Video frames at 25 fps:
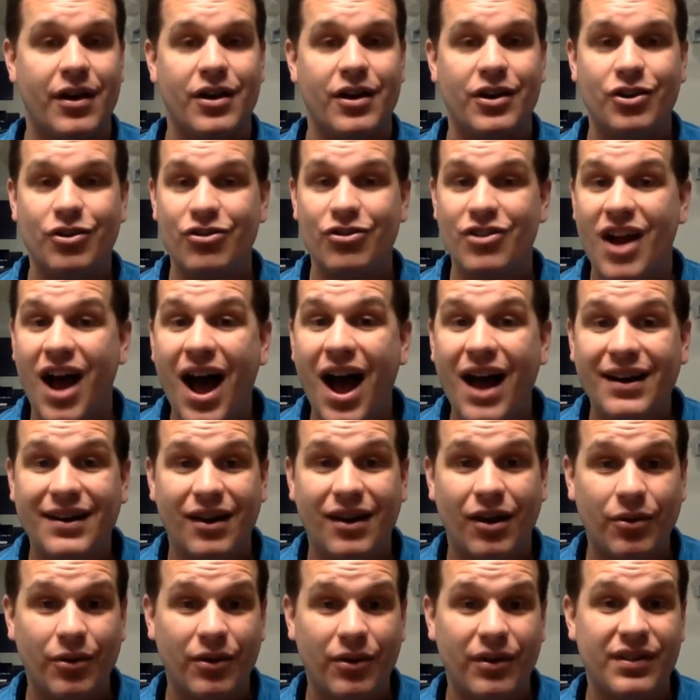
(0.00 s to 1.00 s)
You're not
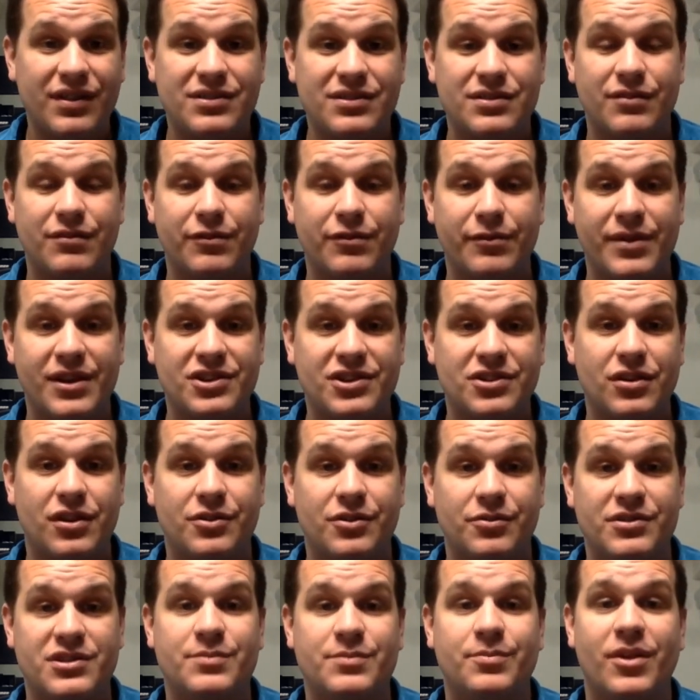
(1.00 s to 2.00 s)
downloading this information onto
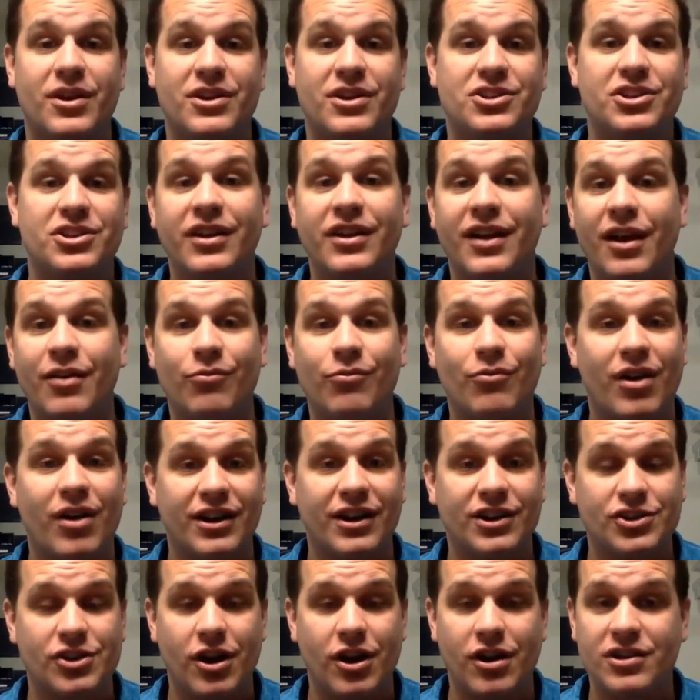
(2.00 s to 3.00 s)
a spreadsheet and running
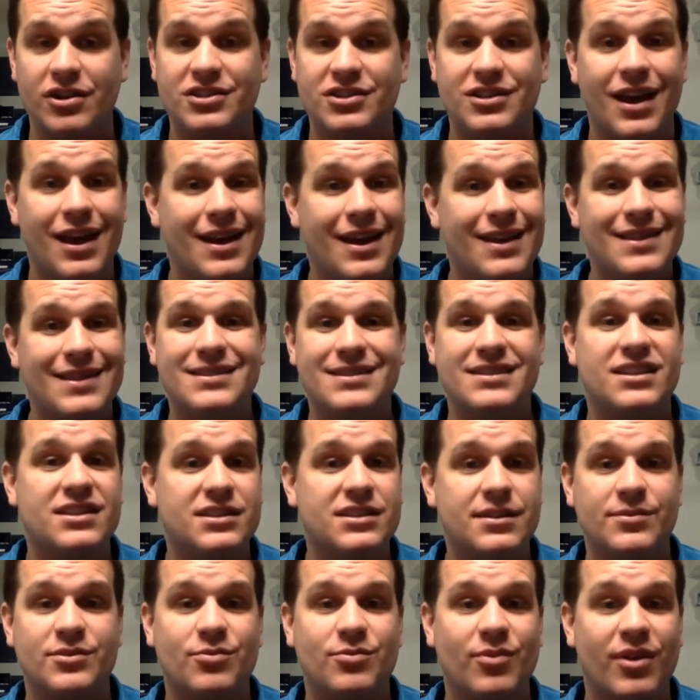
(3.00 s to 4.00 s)
charts. The
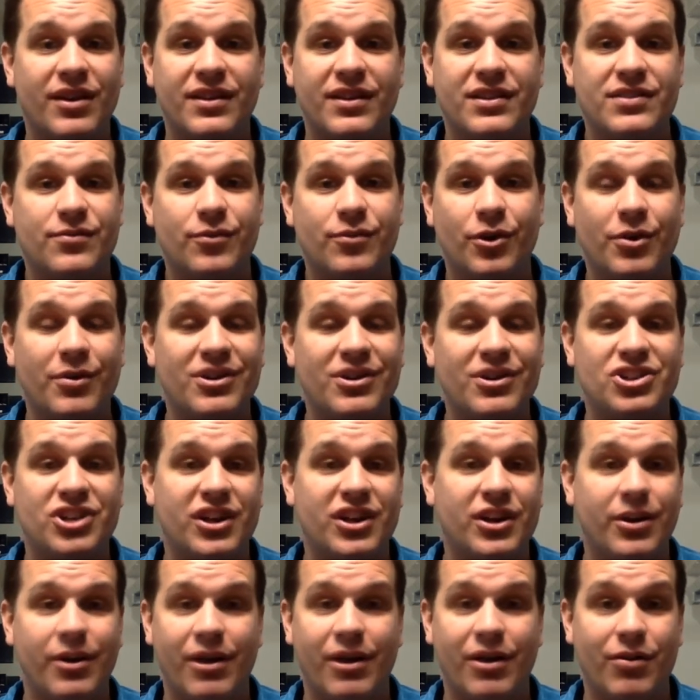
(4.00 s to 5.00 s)
system's running this for you and
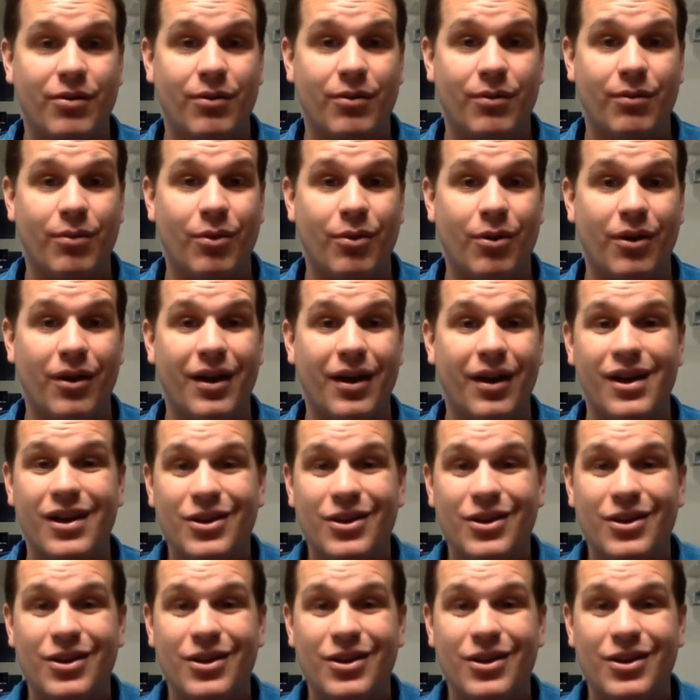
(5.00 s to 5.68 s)
generating a report.